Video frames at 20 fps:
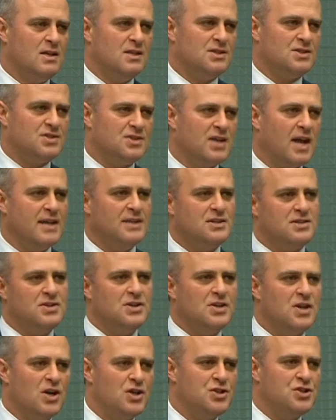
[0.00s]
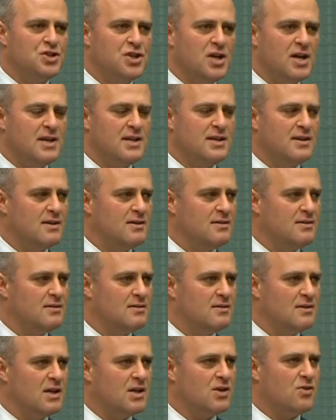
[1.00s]
states negotiating
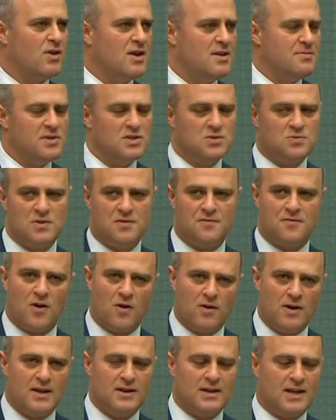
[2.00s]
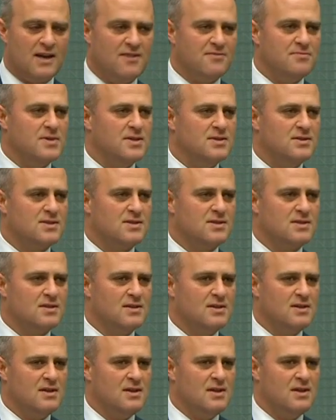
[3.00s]
agreements with foreign governments
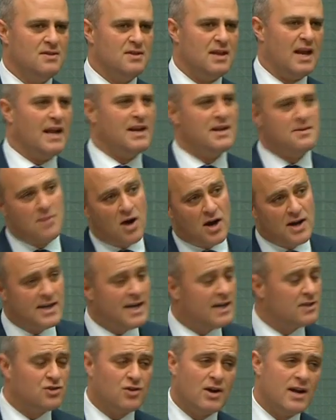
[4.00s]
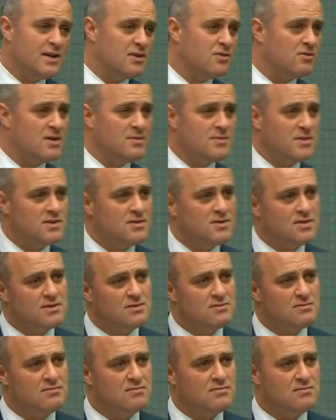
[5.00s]
that undermine our trade
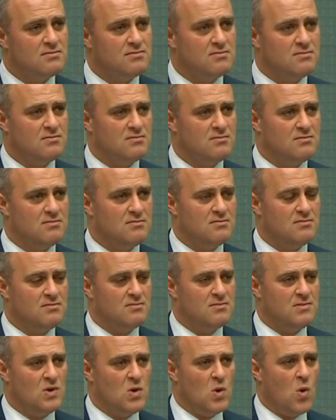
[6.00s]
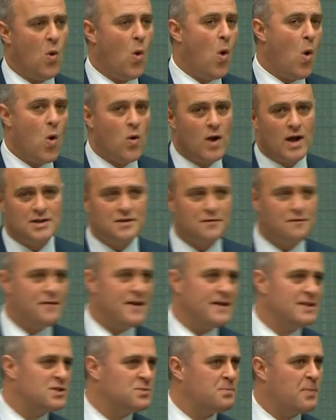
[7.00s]
agreements or our
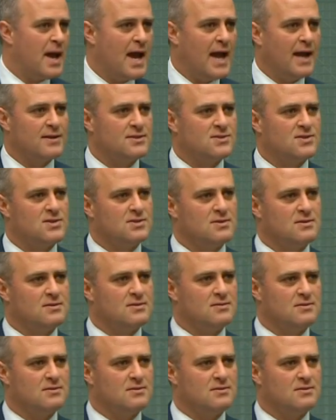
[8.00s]
defence pacts